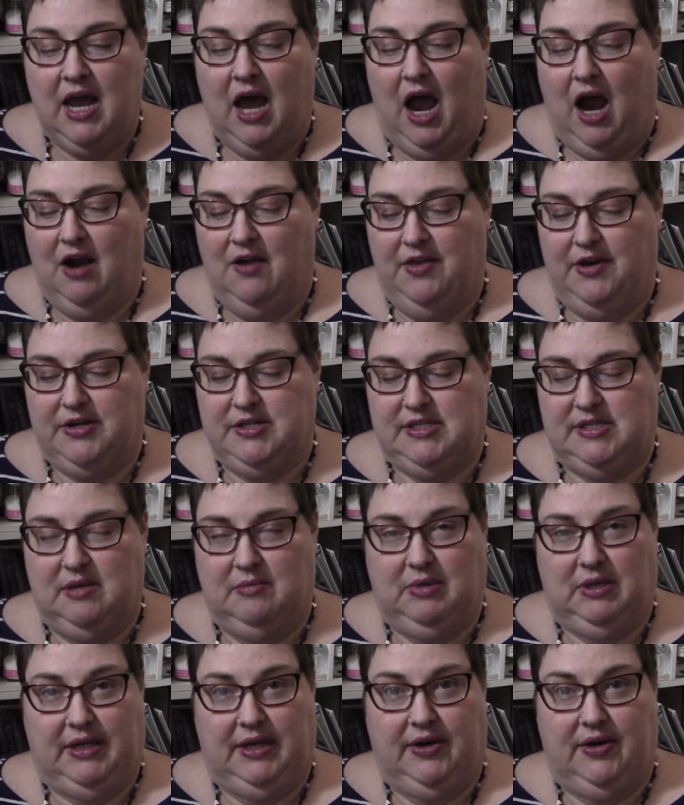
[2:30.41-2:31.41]
are there
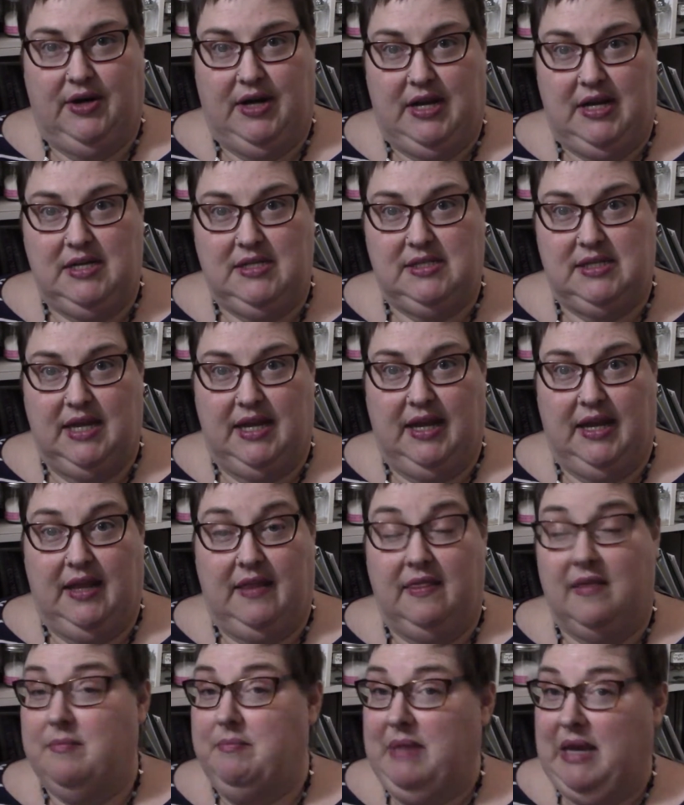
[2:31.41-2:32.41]
similarities
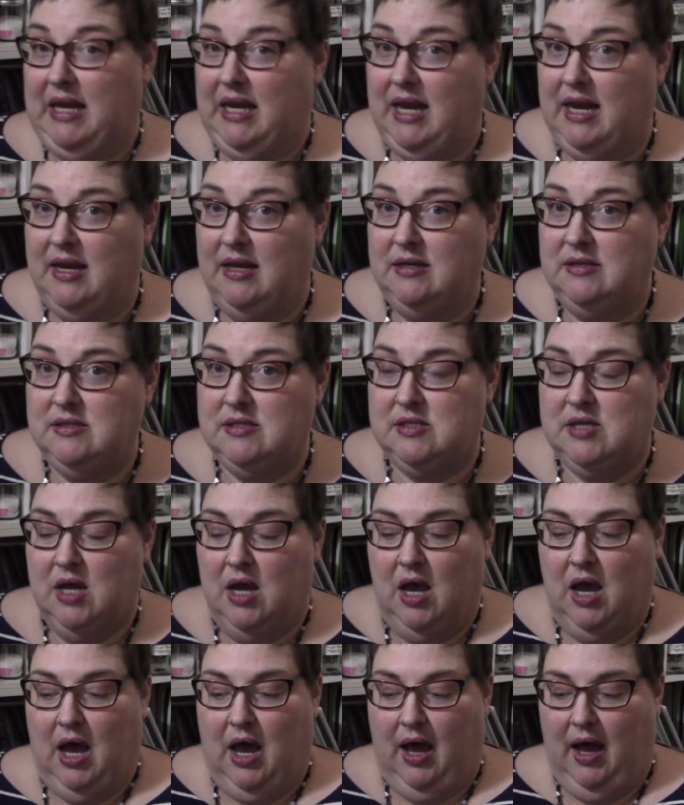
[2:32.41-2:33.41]
in the meanings,
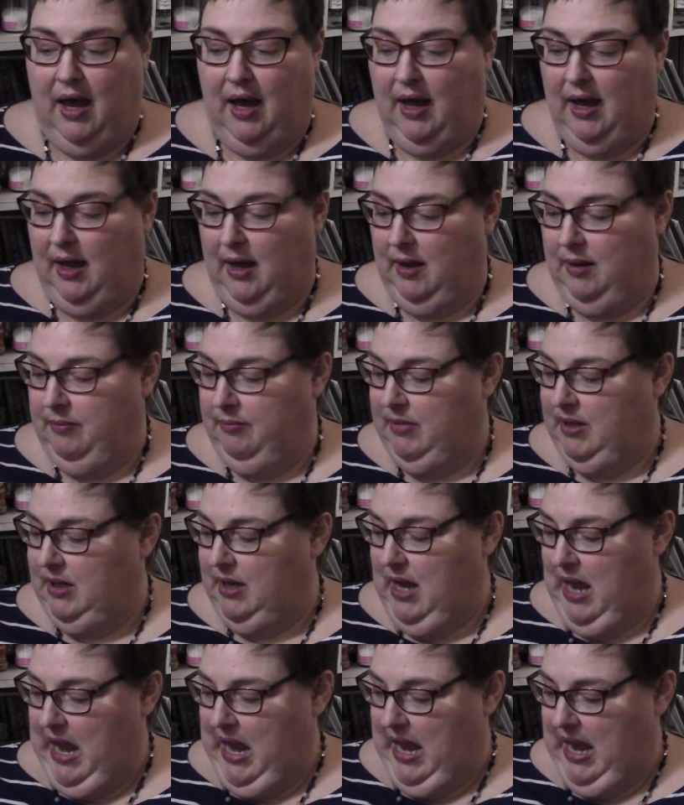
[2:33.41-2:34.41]
um,
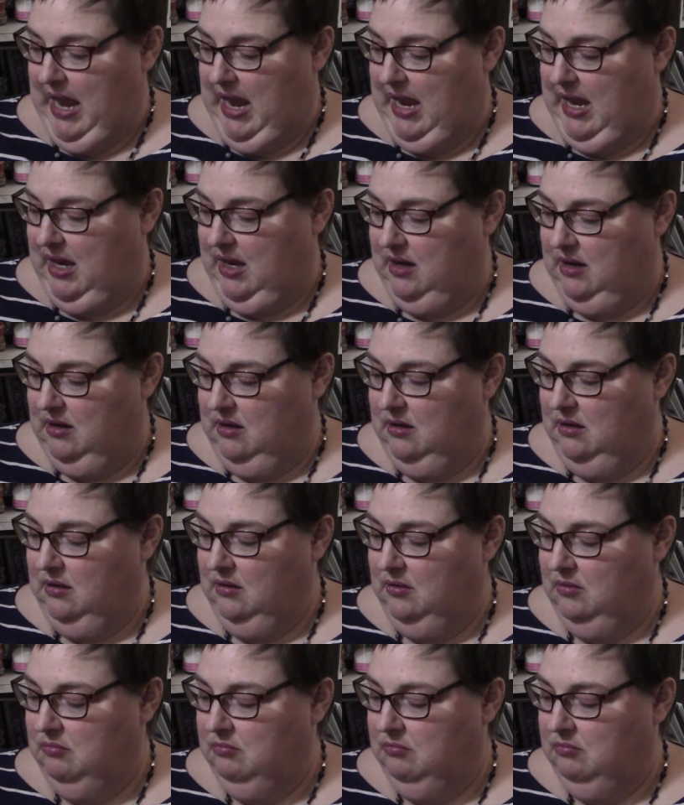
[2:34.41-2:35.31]
and